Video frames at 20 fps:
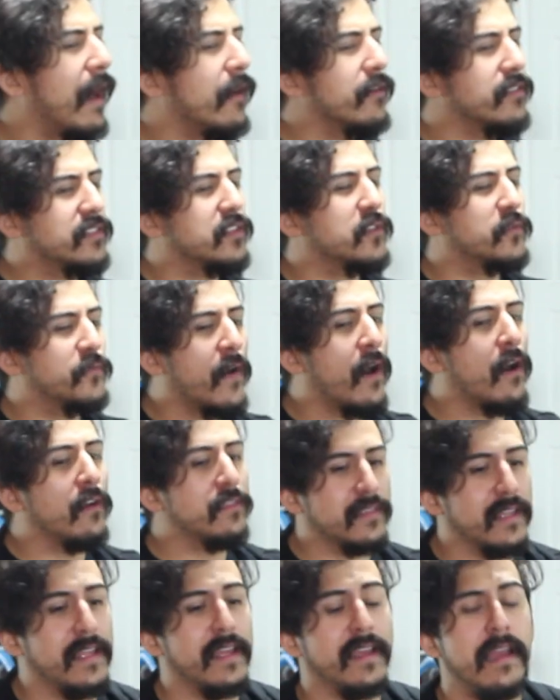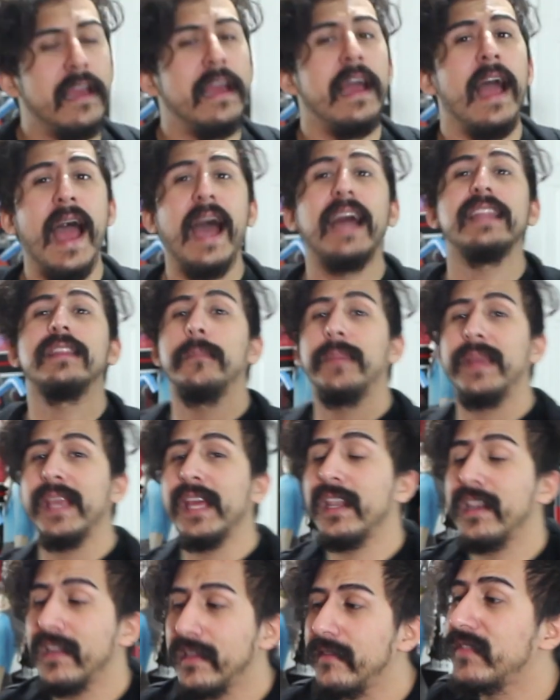Iris's fault thing. At the
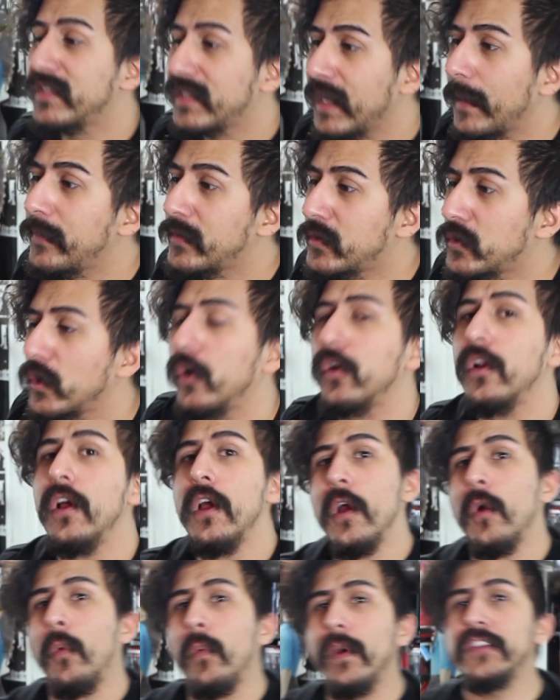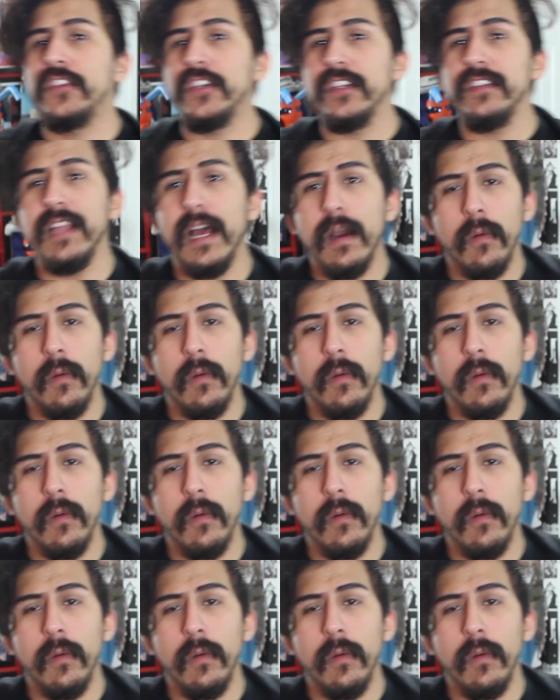beginning of this episode, when she's